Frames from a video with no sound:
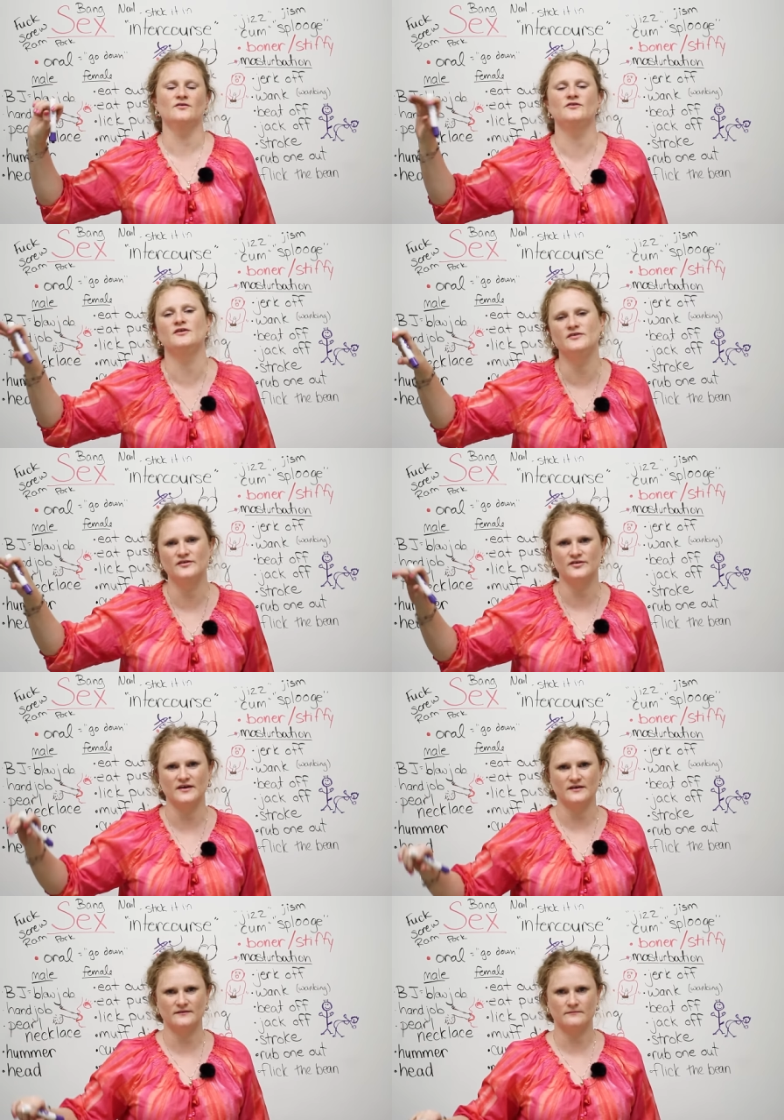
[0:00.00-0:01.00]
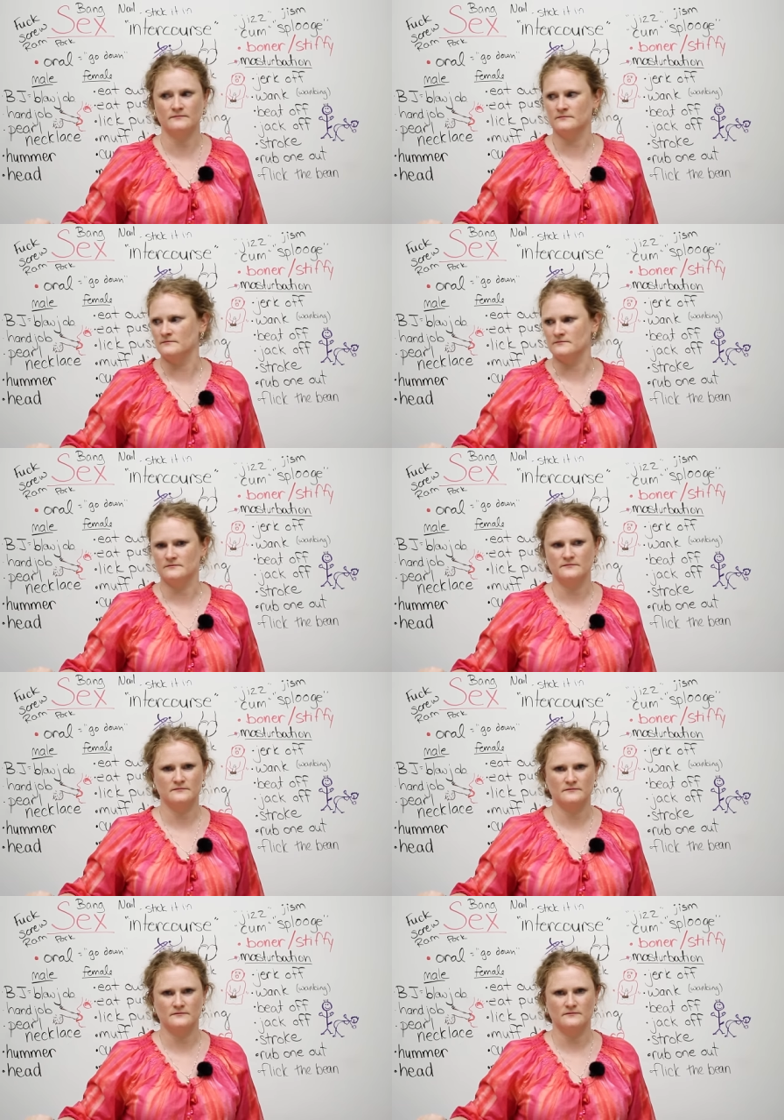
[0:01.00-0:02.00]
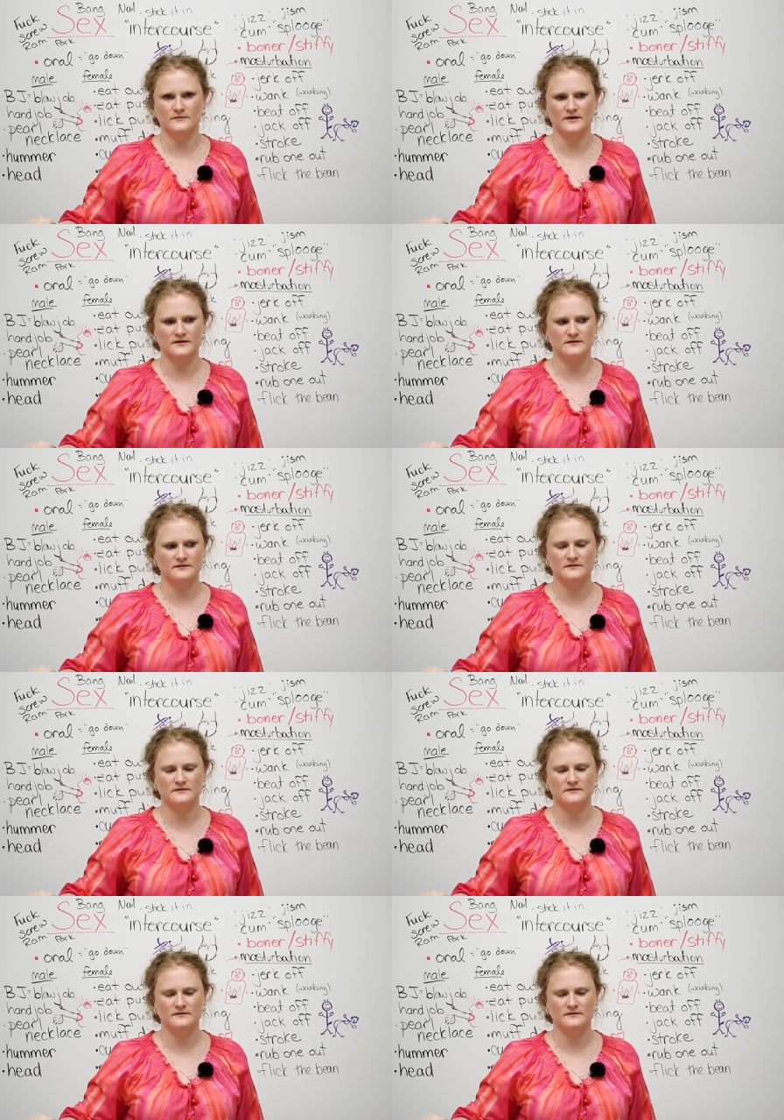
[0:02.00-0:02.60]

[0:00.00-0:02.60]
TTC. What?